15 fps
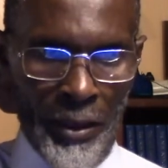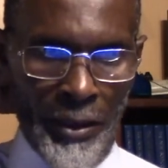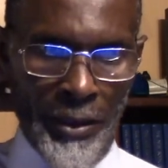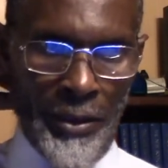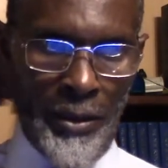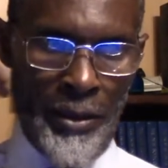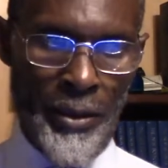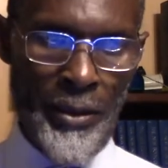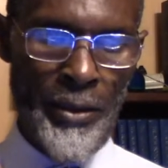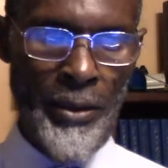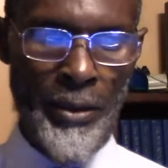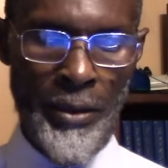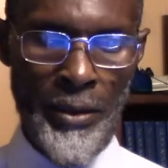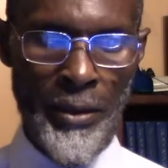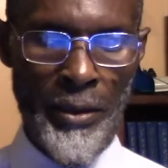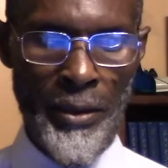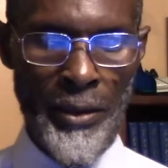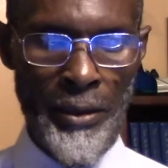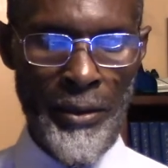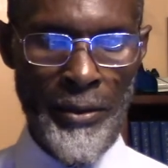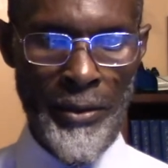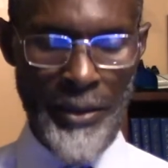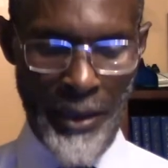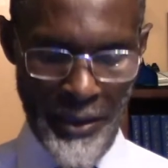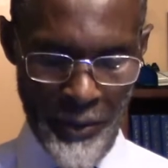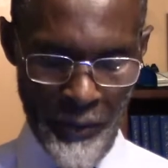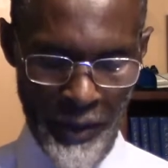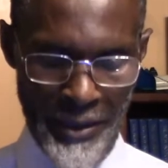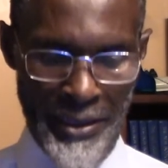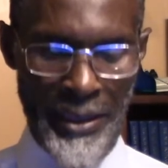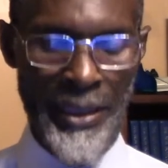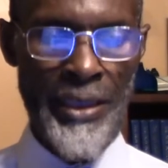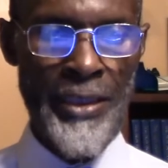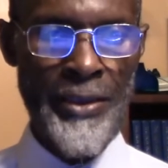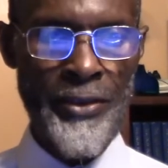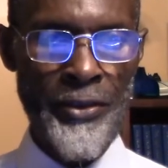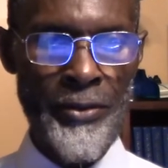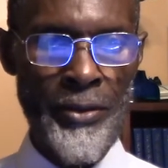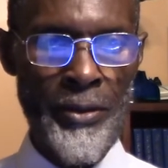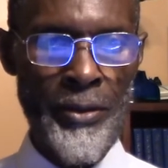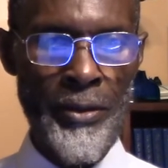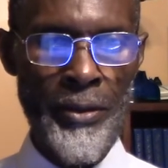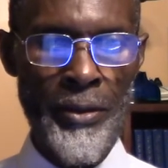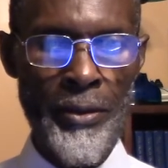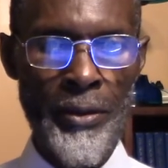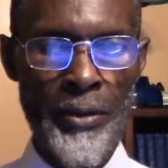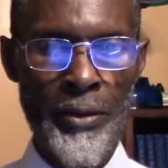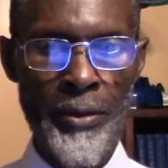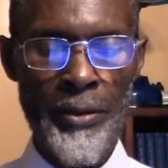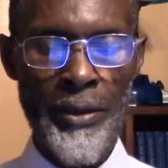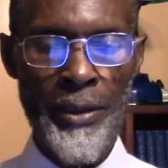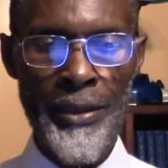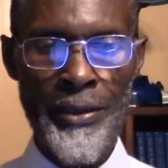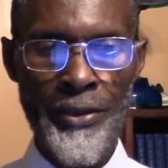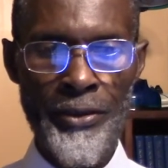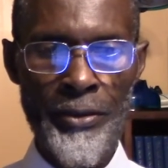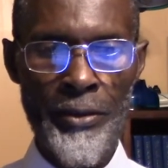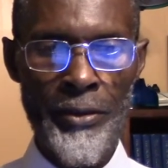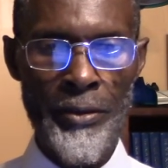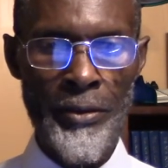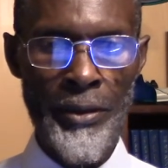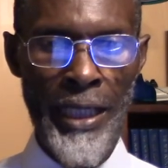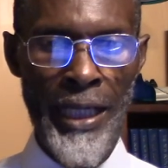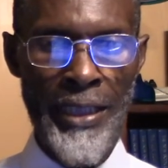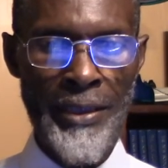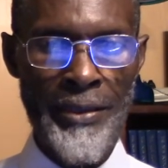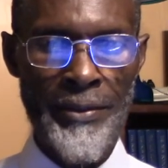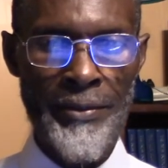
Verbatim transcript: Okay, six wings. Okay. Six wings each. Yeah. Each, each, right?